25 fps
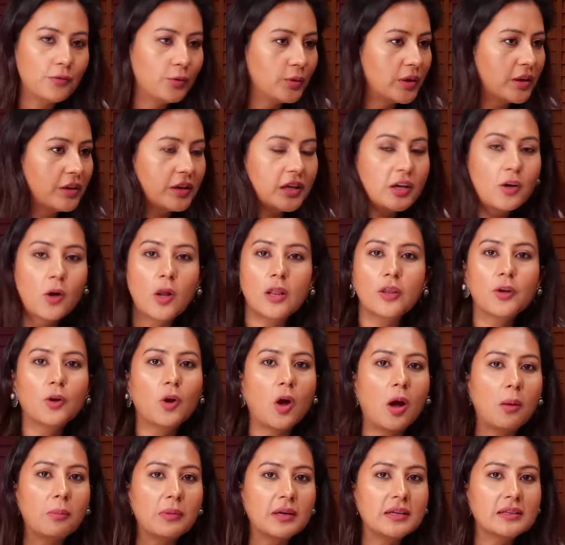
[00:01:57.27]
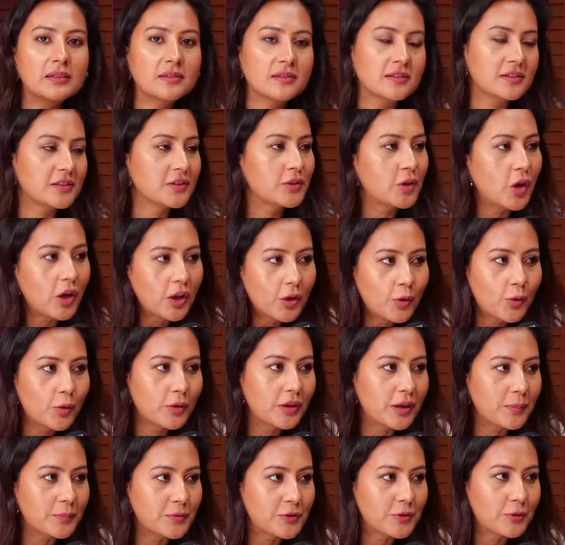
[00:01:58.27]
You can read all the comments. This is not a
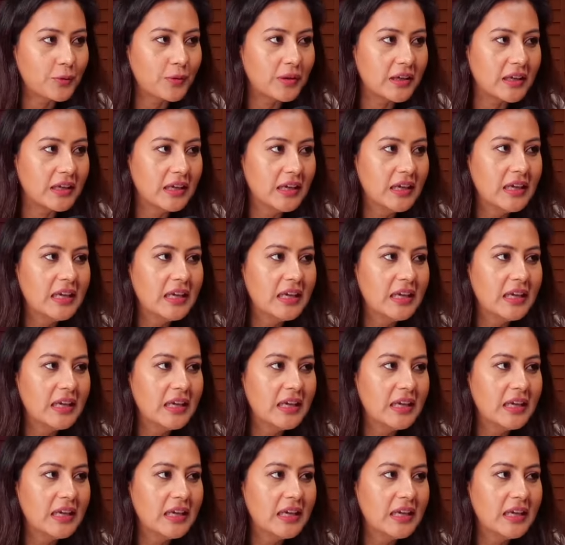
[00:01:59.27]
cooked up story.